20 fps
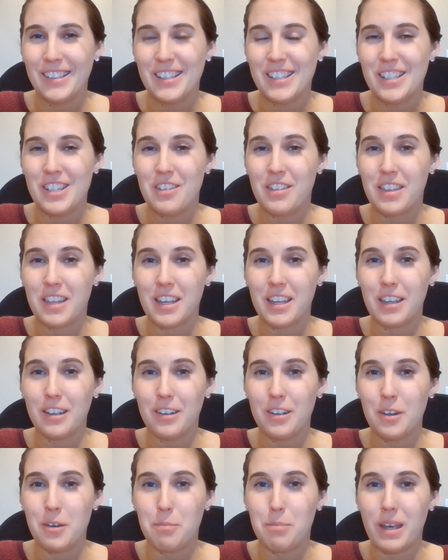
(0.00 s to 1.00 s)
Do you think it
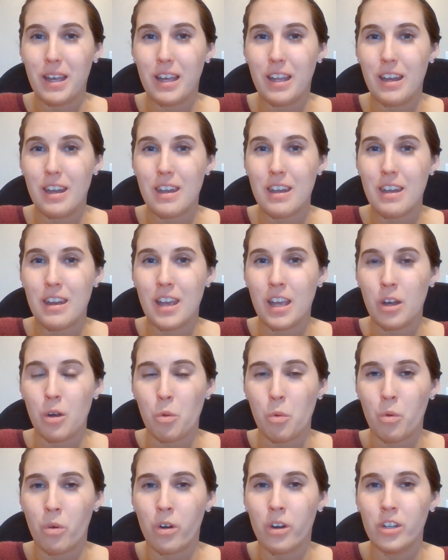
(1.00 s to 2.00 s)
could have been an
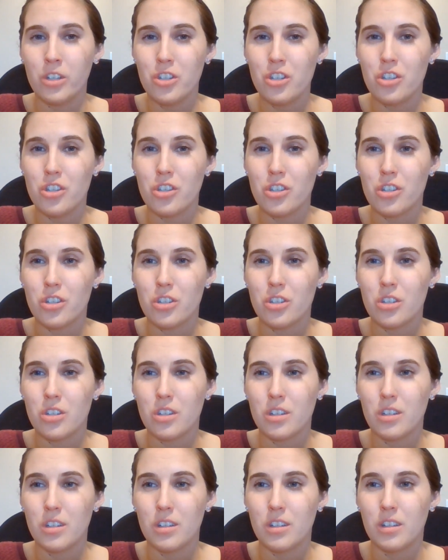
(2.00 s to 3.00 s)
orange?
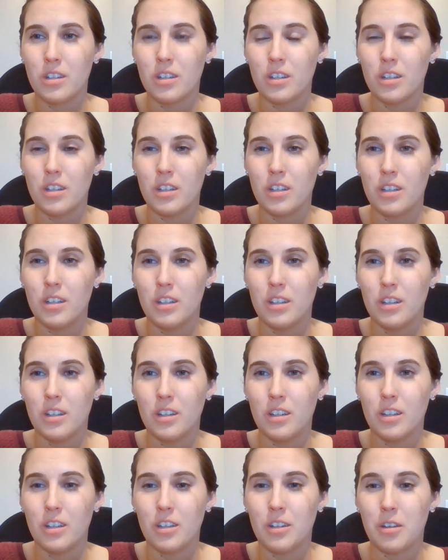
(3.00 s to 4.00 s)

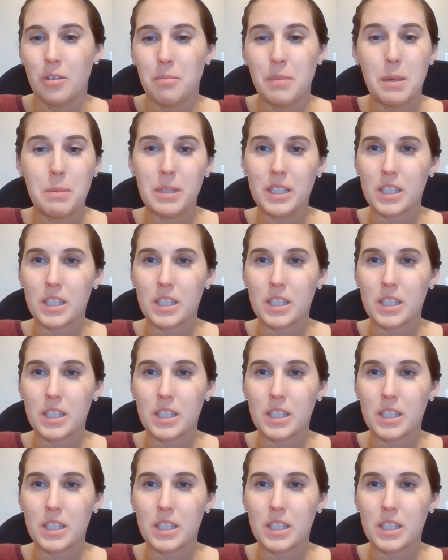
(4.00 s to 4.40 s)
Maybe